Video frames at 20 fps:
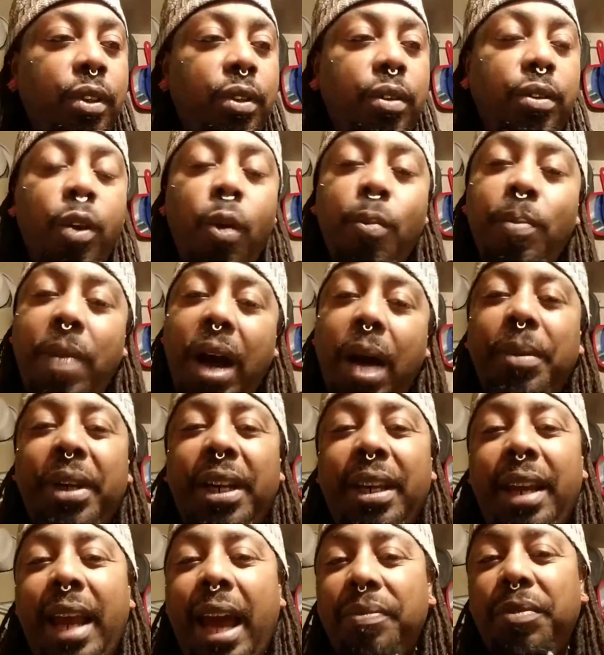your mama
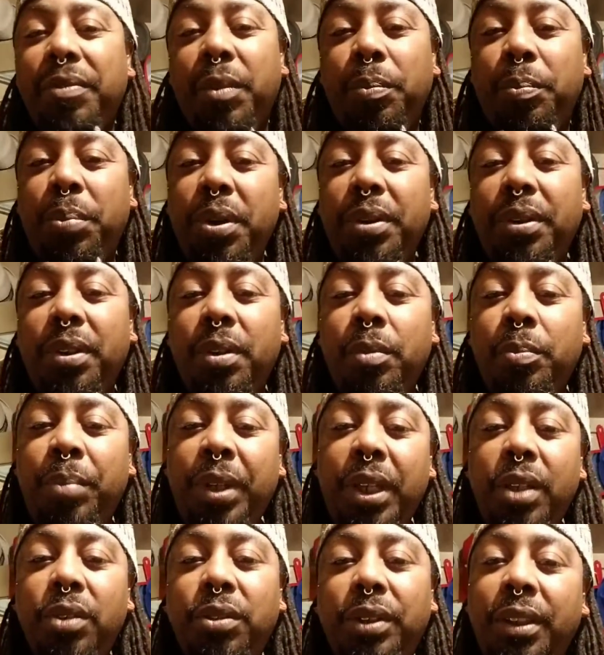didn't have to put the
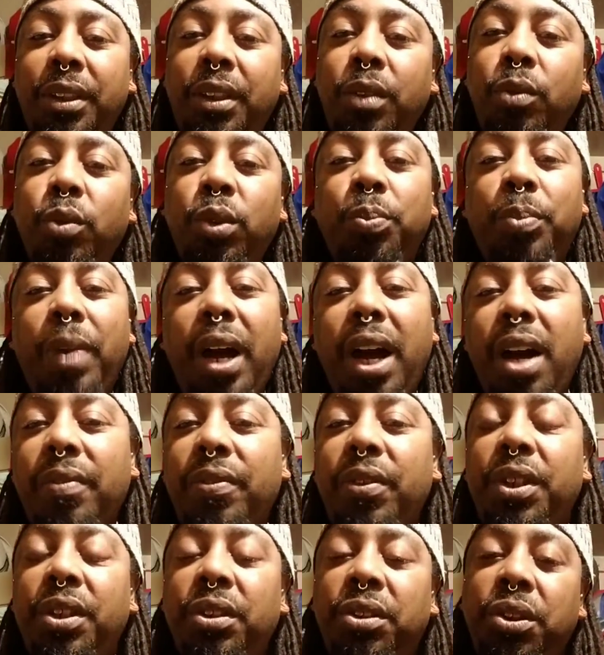bills that she was buying
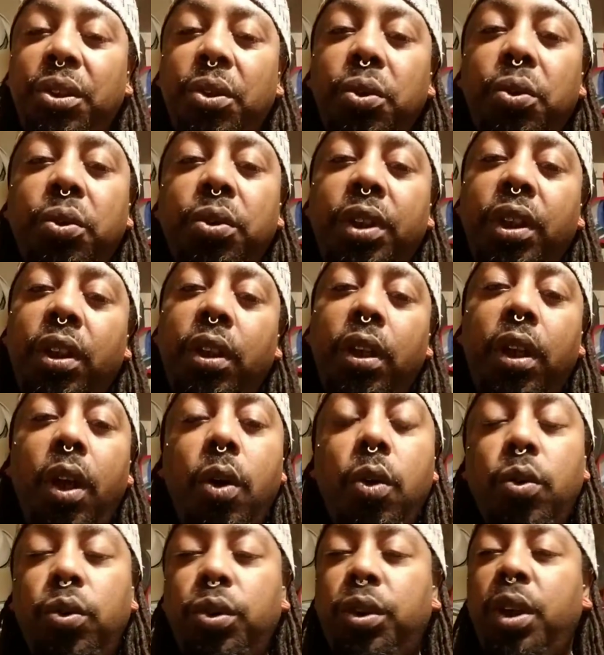for your shoes and
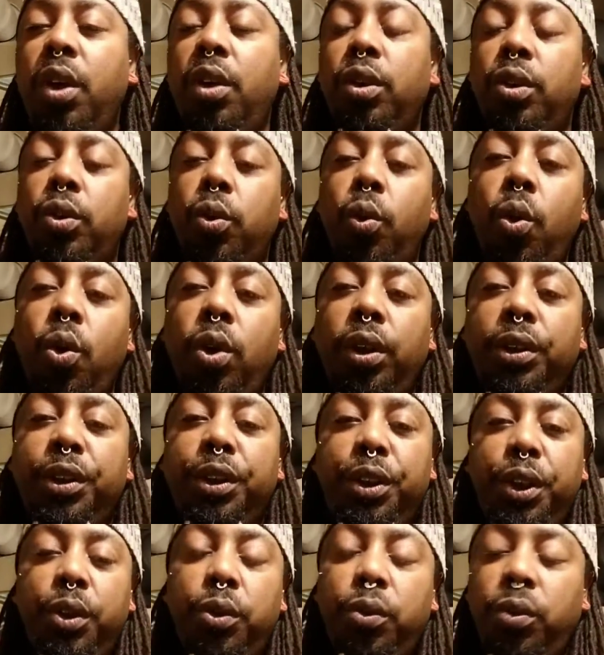clothes towards
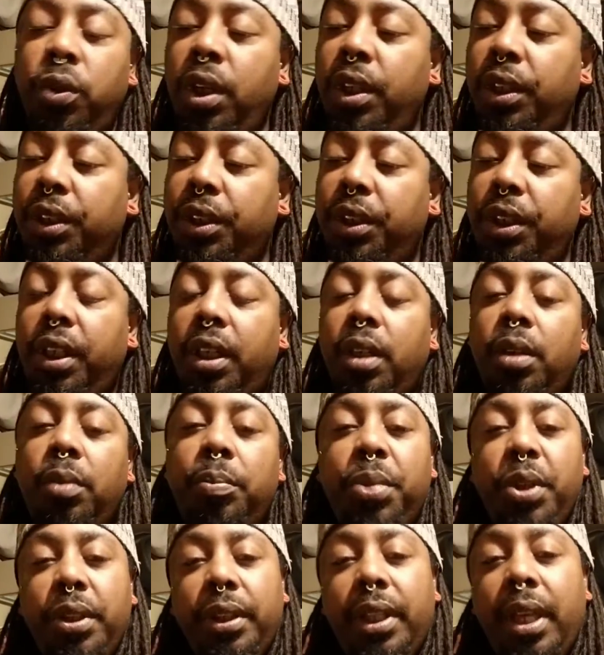you. She could have
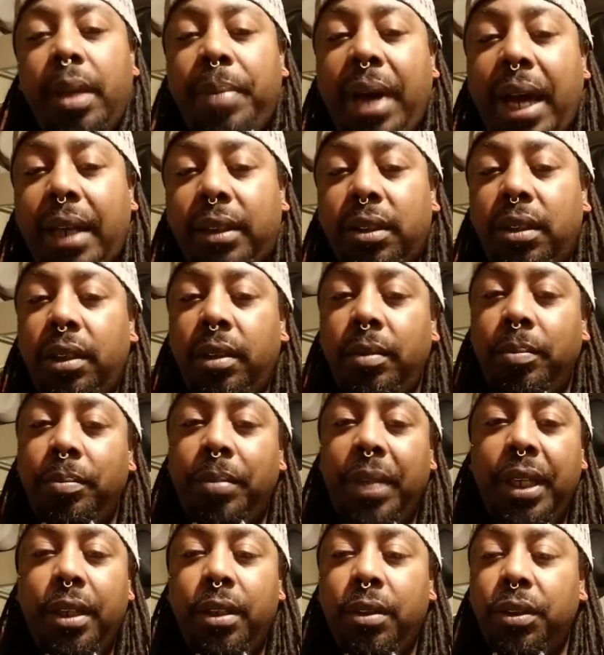put that back to the
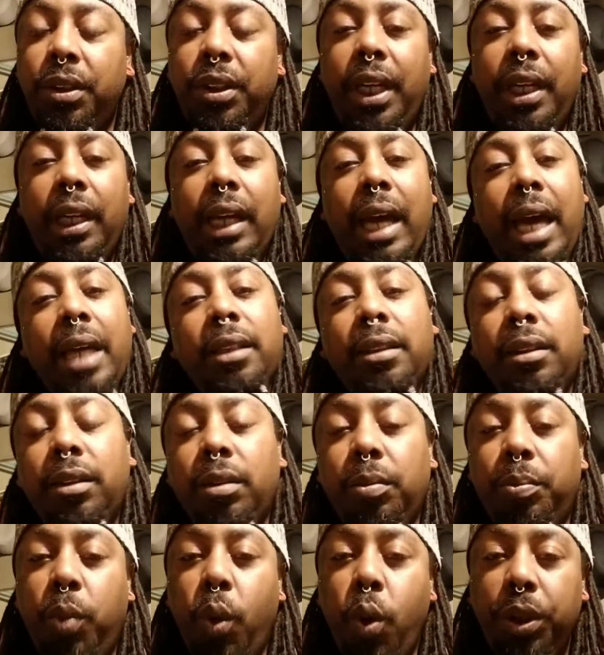bills. She ain't got to
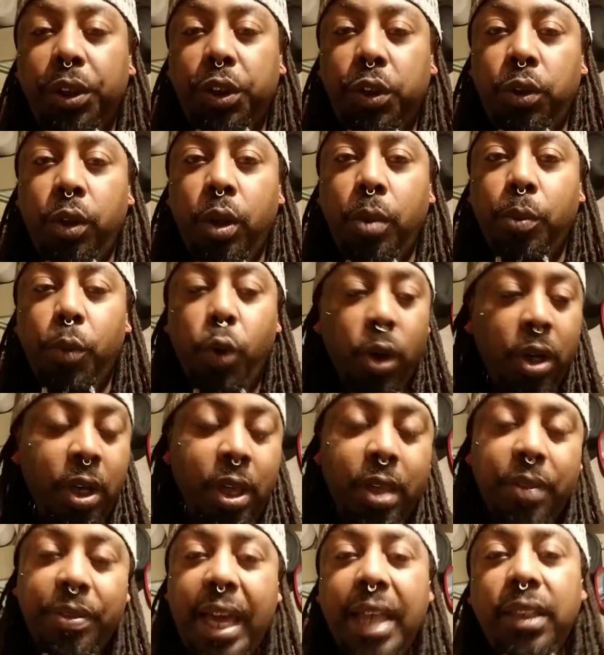support you no more.
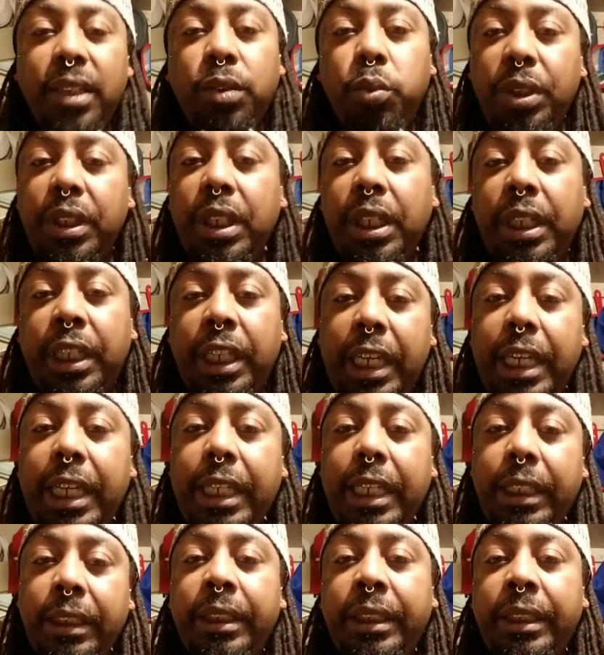That's what the
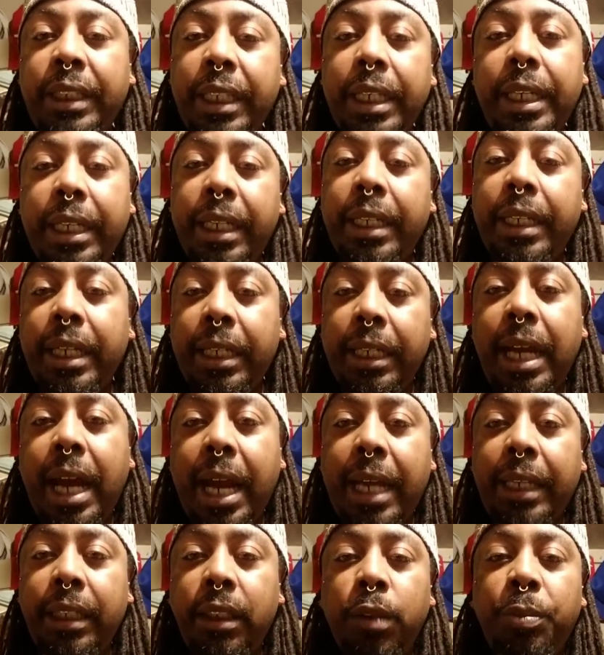kids did in the
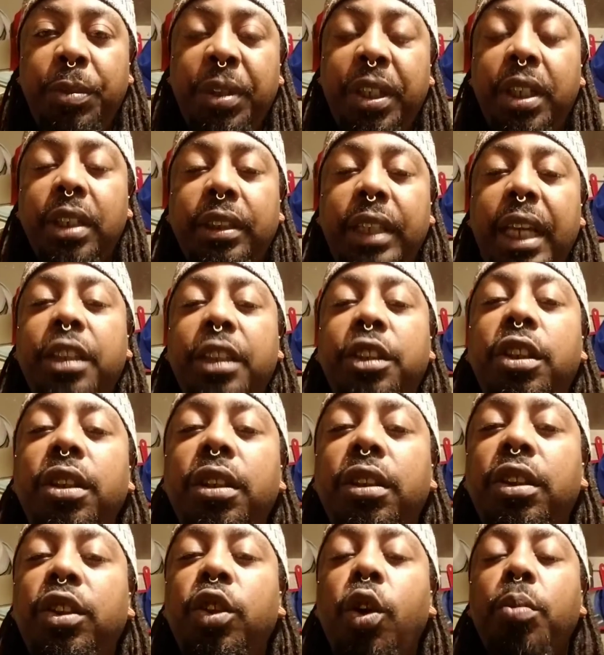90s because they
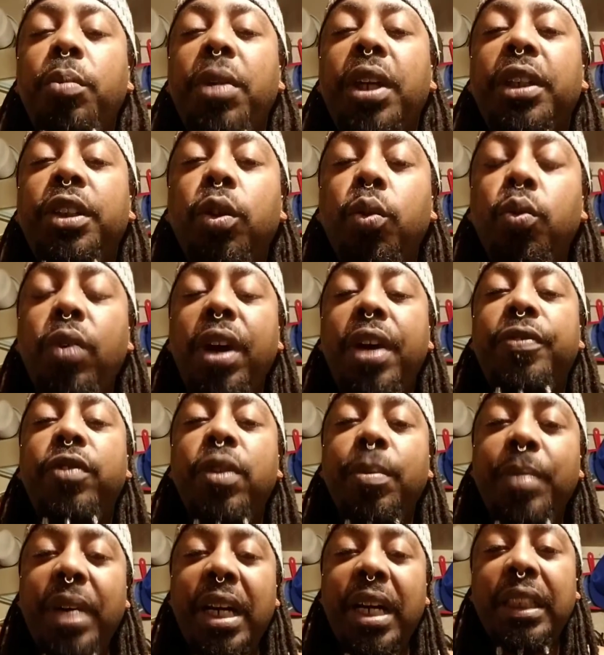took so much away
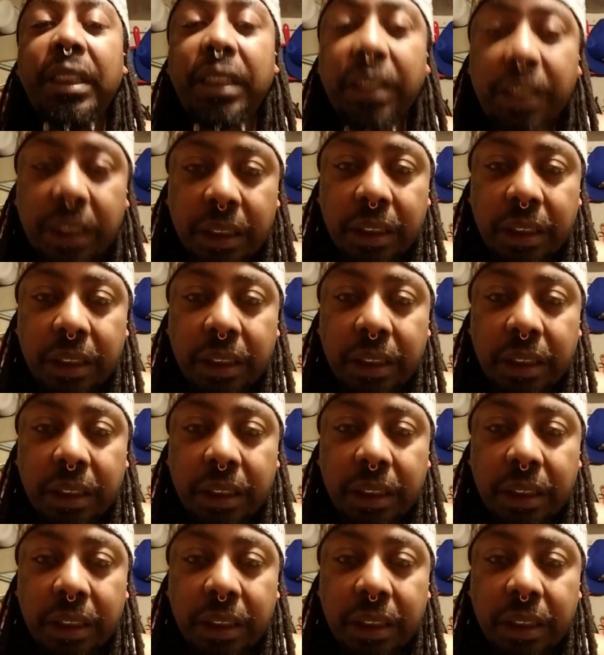from us.